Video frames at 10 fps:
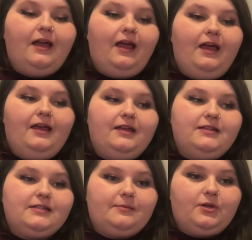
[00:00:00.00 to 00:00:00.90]

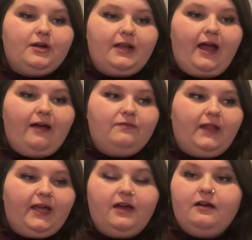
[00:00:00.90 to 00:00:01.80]
and I'm not going to have
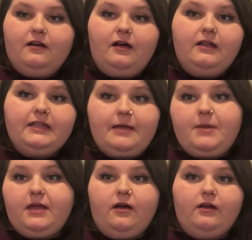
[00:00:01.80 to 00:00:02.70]
like a
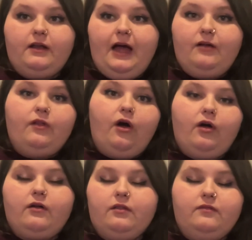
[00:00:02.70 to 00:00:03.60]
limit on how
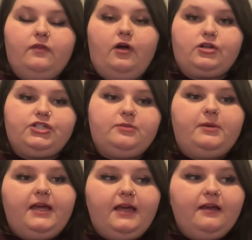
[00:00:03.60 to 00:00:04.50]
long the vlog should
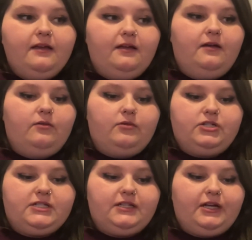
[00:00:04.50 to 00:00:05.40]
be. We're
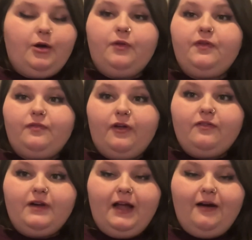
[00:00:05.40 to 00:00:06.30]
just going to go with the flow
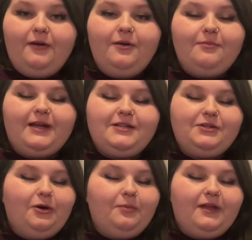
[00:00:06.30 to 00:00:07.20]
for now, but I
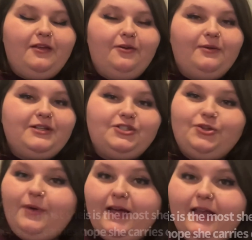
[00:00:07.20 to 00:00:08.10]
do hope that you
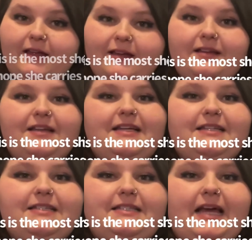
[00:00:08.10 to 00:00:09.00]
enjoyed
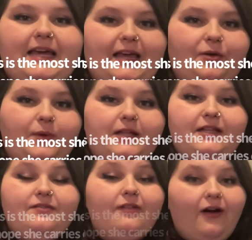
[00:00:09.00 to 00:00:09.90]
second
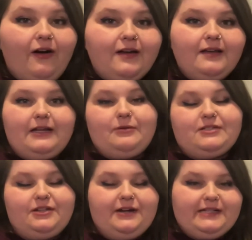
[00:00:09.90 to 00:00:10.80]
weekly vlog and I will
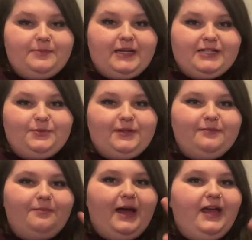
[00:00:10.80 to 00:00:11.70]
see you guys in my next one.
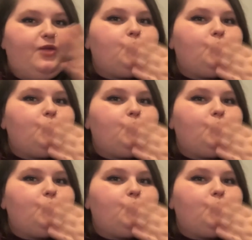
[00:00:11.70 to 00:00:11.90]
Bye.